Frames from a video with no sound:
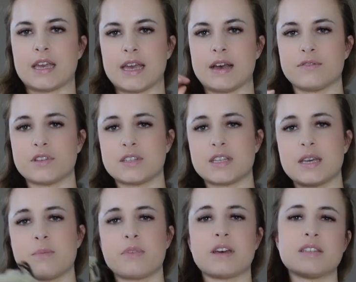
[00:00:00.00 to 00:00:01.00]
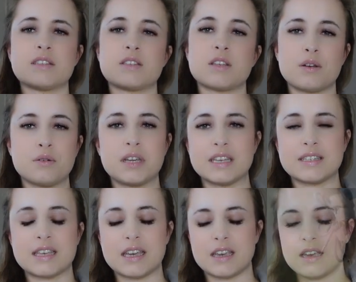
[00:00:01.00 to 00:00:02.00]
they have a zip. That is so
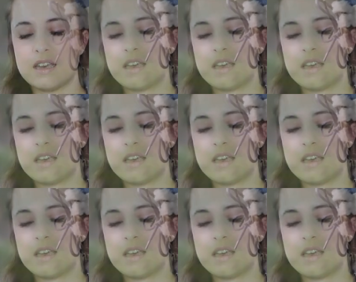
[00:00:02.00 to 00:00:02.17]
easy.